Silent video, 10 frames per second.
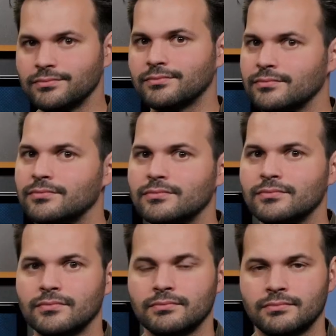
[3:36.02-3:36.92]

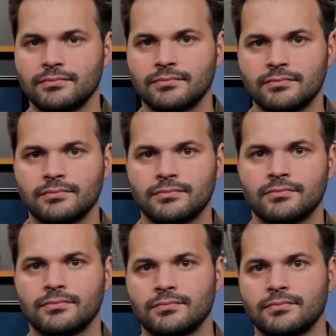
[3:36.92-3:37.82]

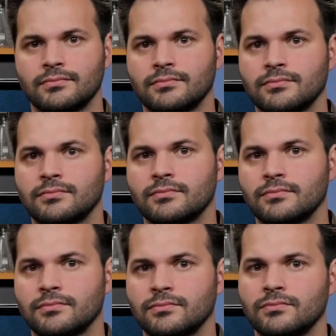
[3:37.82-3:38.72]

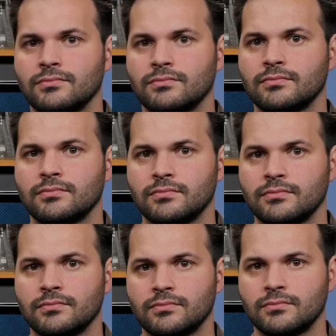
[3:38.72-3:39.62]

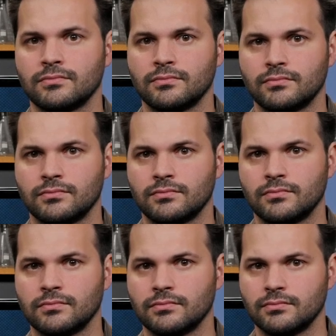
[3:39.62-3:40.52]

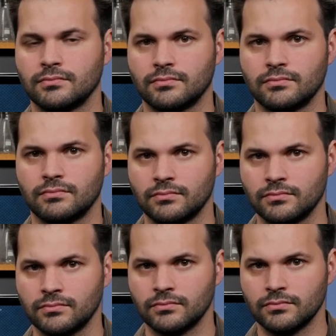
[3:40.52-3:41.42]

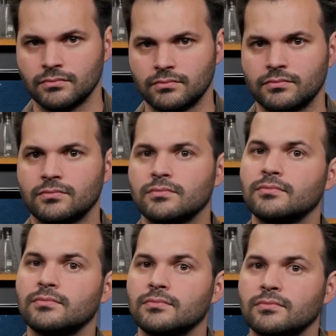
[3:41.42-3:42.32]

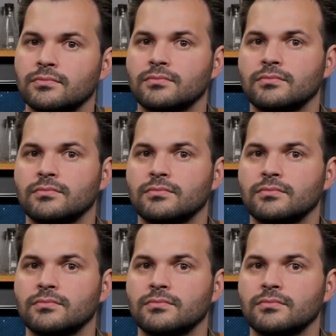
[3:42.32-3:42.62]
This person isn't speaking.